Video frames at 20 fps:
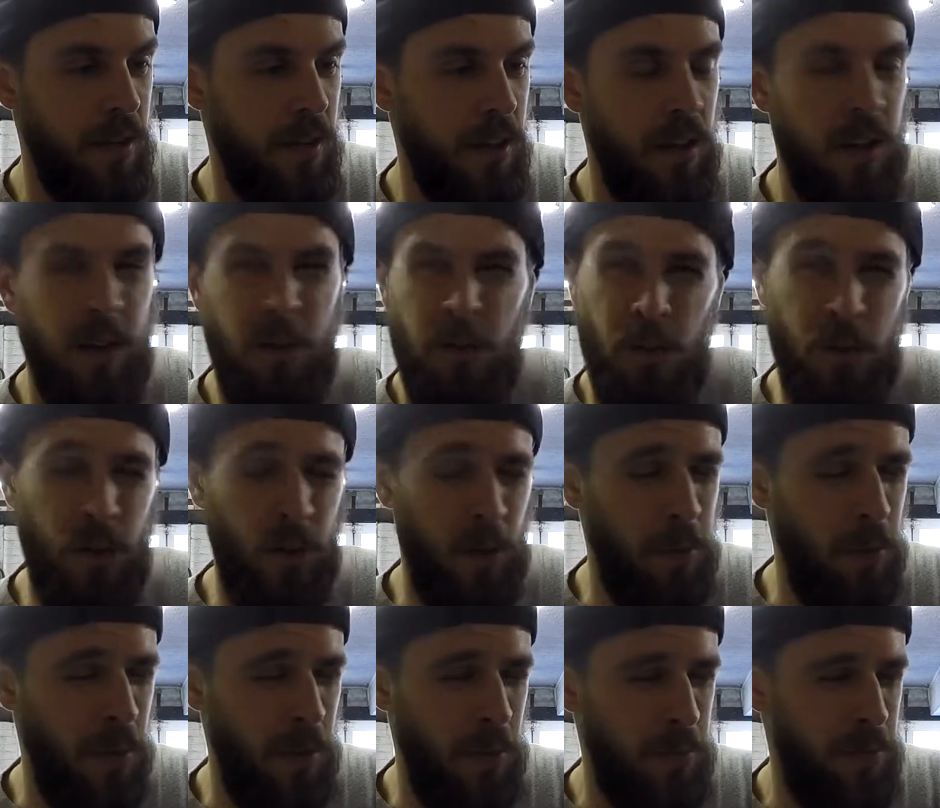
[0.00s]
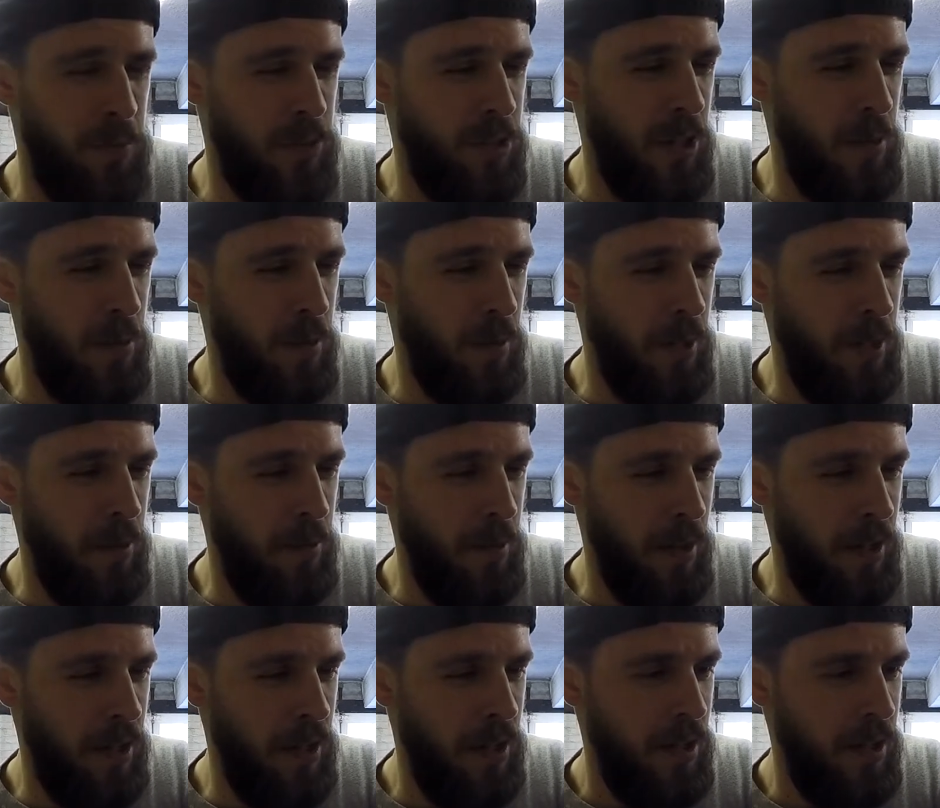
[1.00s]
I'm sure they're pretty cheap on eBay,